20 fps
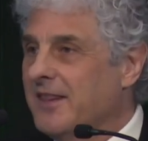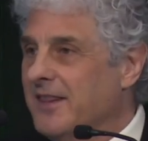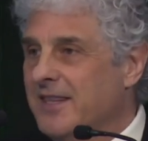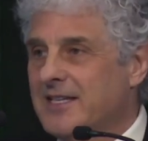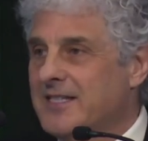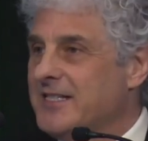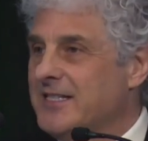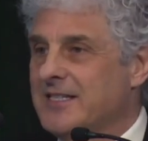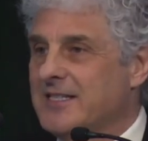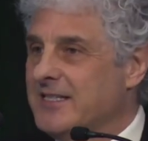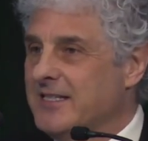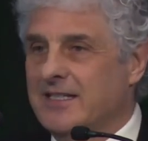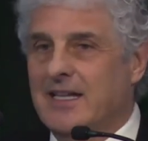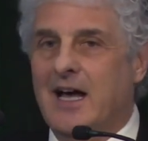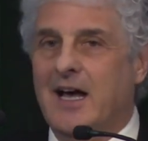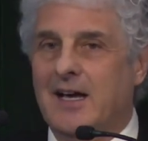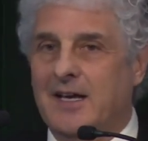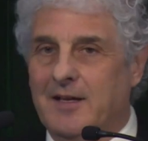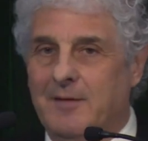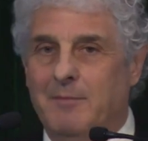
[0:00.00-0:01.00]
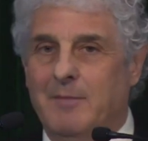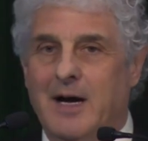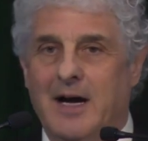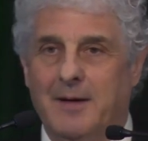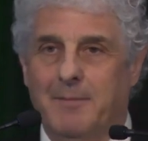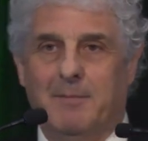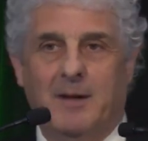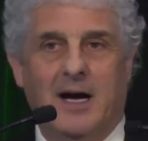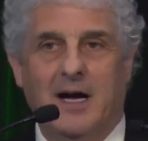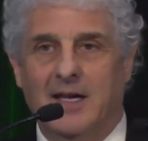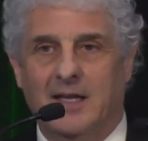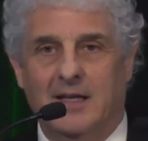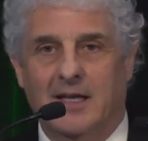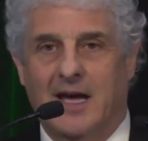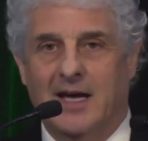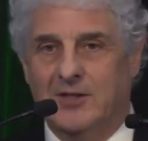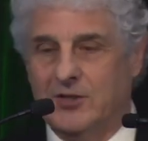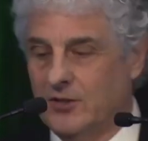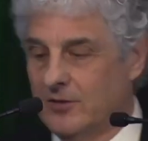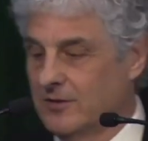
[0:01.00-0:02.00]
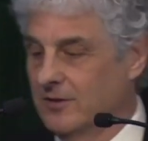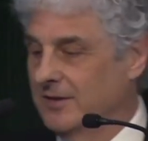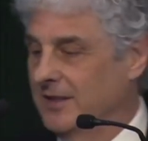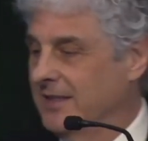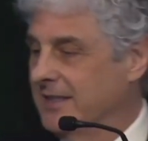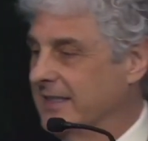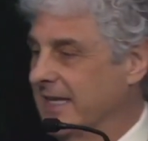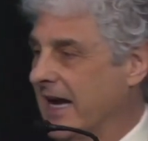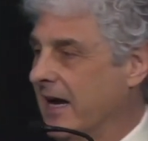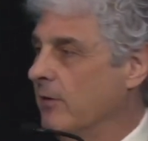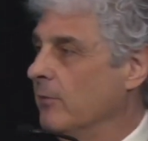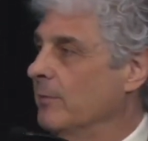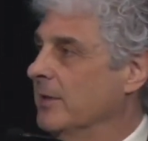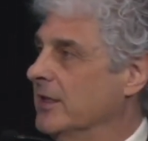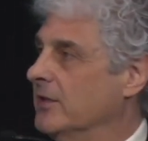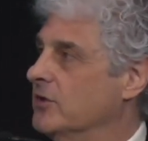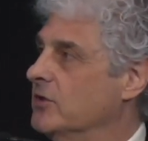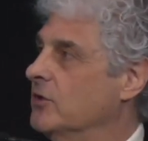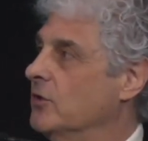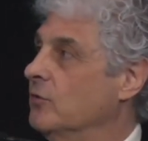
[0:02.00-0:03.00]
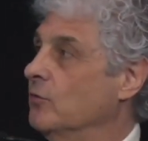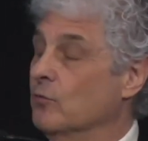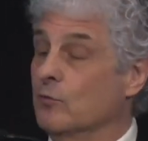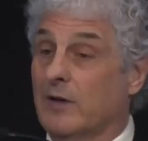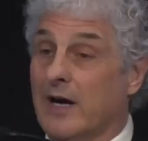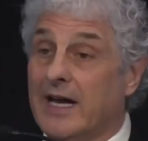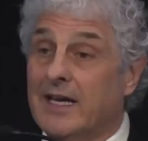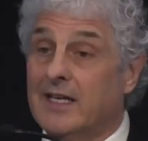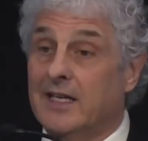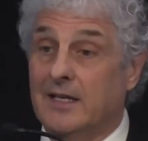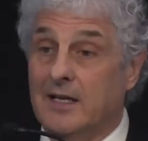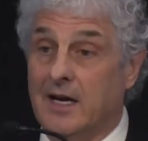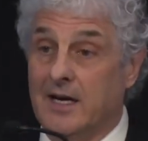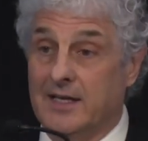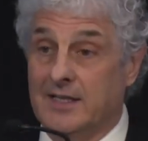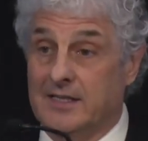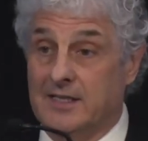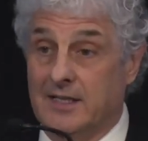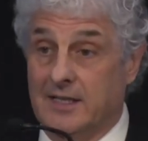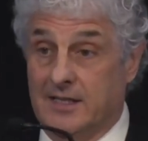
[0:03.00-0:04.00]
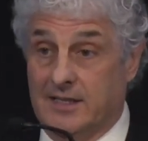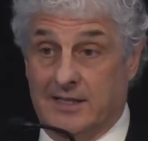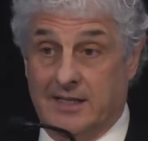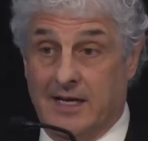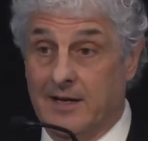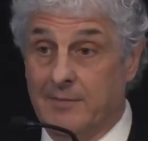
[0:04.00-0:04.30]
This is not in my biological endowment to recognize this.